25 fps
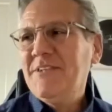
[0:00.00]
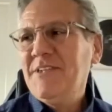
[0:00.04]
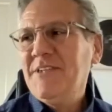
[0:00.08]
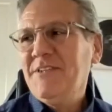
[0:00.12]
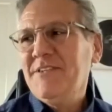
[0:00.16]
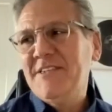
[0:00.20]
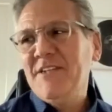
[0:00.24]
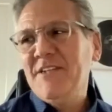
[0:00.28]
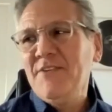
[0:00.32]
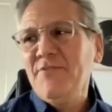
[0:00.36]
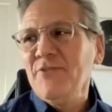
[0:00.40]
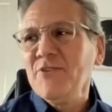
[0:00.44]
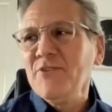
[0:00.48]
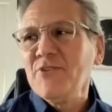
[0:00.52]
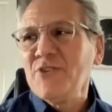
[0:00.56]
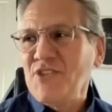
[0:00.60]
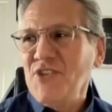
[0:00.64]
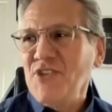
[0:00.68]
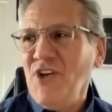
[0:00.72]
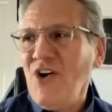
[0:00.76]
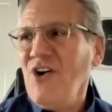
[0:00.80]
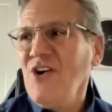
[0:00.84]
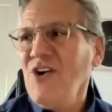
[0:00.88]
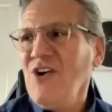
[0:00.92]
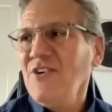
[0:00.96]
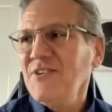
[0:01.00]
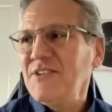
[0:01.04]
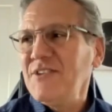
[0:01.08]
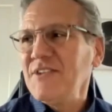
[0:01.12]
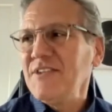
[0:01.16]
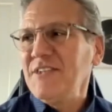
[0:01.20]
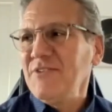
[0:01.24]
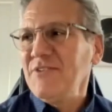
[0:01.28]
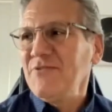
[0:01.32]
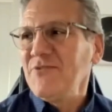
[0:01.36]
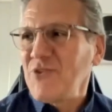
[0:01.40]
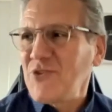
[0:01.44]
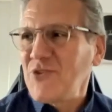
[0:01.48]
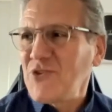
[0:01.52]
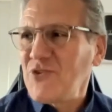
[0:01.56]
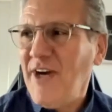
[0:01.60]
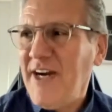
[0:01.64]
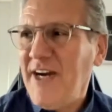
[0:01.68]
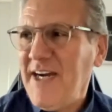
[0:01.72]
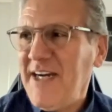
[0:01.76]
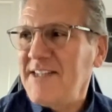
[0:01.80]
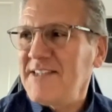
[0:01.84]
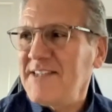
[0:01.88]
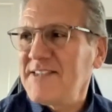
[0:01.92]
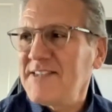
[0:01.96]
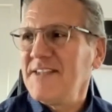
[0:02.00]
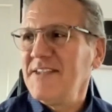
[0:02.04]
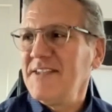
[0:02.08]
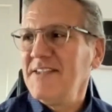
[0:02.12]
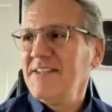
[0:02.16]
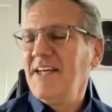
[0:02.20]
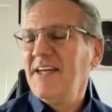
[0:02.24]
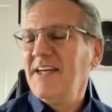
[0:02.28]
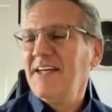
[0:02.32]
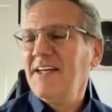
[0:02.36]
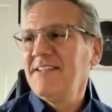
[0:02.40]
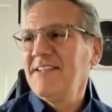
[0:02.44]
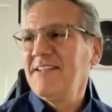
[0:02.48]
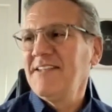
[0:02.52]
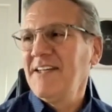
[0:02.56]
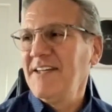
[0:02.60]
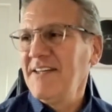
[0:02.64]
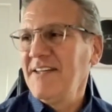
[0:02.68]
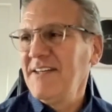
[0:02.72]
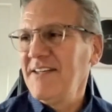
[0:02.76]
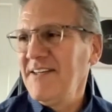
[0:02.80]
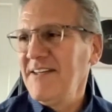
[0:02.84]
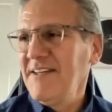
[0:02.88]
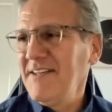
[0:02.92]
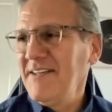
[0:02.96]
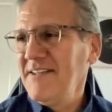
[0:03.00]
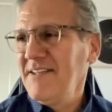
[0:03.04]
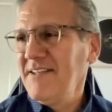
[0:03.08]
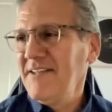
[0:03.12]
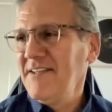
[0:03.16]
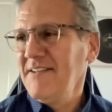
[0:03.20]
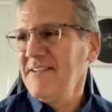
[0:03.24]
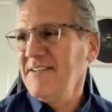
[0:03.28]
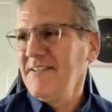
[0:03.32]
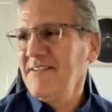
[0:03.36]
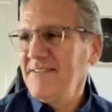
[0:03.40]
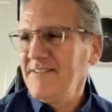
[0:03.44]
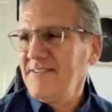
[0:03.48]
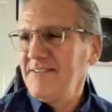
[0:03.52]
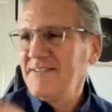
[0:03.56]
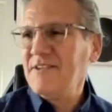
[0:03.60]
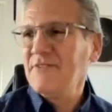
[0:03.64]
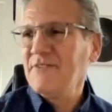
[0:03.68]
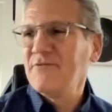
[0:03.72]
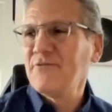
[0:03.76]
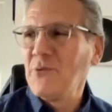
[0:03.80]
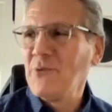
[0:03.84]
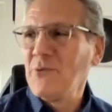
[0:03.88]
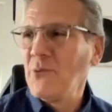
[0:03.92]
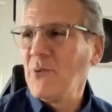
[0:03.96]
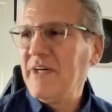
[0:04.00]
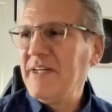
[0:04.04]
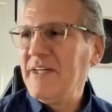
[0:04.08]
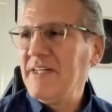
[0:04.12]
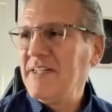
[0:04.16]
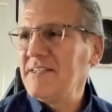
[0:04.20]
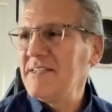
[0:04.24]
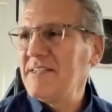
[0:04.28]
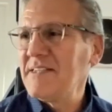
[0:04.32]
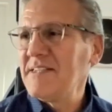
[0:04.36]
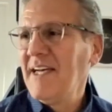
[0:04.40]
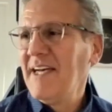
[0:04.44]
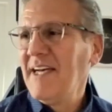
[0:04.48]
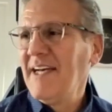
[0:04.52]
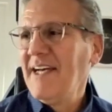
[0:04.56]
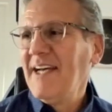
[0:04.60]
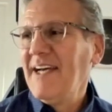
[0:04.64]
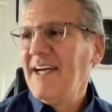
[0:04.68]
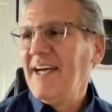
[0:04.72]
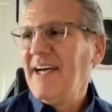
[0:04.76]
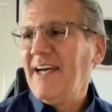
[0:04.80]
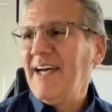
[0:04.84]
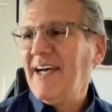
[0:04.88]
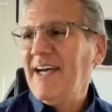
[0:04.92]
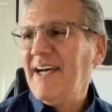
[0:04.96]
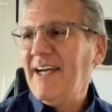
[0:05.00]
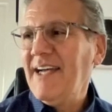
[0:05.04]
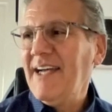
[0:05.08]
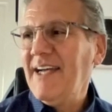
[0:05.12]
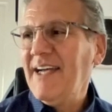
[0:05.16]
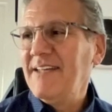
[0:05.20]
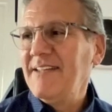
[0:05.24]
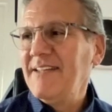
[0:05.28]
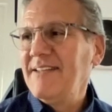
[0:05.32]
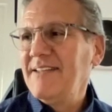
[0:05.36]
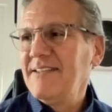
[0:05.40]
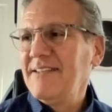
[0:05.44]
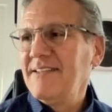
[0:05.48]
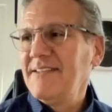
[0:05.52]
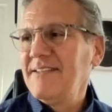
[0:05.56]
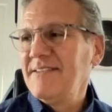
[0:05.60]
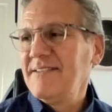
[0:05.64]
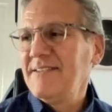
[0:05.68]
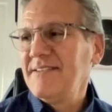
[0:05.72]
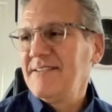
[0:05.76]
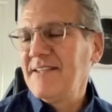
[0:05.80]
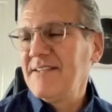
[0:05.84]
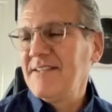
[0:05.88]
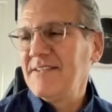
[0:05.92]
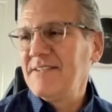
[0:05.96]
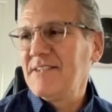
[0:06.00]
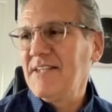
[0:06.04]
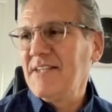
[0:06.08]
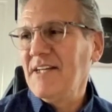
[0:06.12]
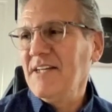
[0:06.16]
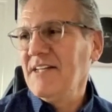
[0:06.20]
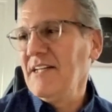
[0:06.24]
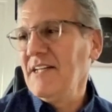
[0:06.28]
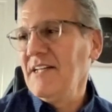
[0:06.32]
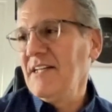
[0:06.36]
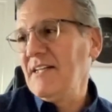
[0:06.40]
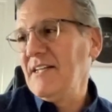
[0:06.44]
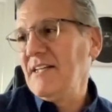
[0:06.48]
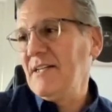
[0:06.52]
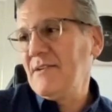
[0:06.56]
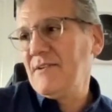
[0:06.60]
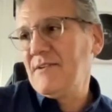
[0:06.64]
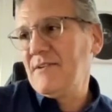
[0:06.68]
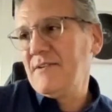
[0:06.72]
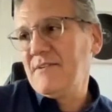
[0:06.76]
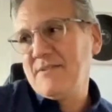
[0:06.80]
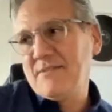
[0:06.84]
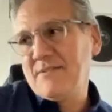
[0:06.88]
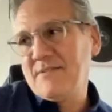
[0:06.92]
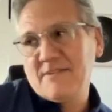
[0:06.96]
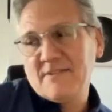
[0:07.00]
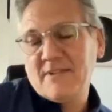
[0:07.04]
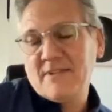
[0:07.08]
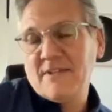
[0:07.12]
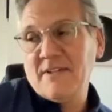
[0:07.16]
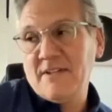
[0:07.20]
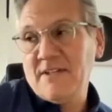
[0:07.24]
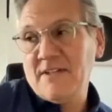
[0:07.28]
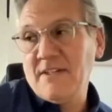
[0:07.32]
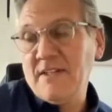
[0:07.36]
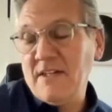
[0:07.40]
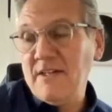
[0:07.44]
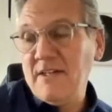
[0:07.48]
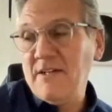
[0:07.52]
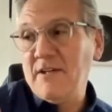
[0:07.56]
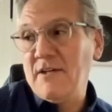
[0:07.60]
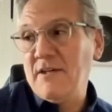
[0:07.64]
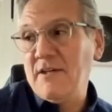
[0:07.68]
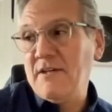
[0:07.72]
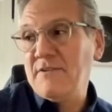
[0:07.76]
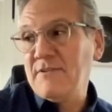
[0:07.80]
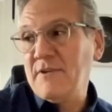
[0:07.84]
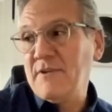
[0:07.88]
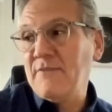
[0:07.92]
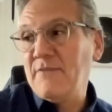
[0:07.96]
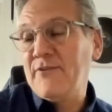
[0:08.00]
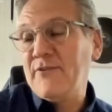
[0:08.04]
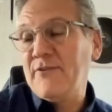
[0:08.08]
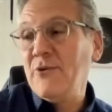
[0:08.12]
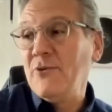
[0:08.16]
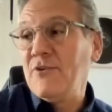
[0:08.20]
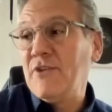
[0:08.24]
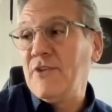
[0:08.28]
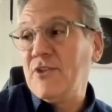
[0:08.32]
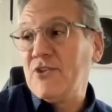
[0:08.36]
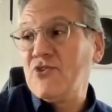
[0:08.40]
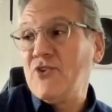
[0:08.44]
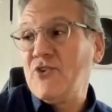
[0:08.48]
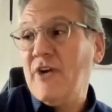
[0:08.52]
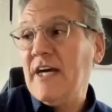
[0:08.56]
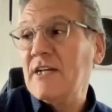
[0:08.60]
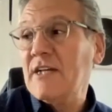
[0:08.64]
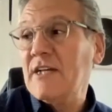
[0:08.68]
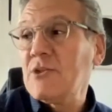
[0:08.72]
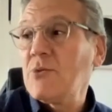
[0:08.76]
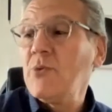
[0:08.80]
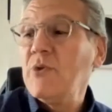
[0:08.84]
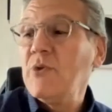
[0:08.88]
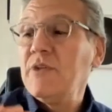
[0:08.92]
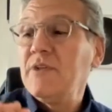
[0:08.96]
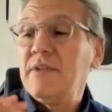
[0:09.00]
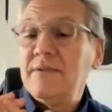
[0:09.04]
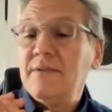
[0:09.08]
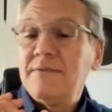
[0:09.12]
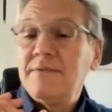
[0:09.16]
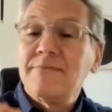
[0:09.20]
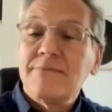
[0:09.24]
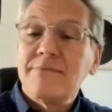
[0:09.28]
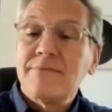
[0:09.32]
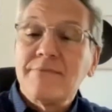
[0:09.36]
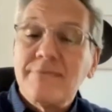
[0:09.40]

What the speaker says: did different songs and different tracks and different ways, and suddenly a few of the tracks would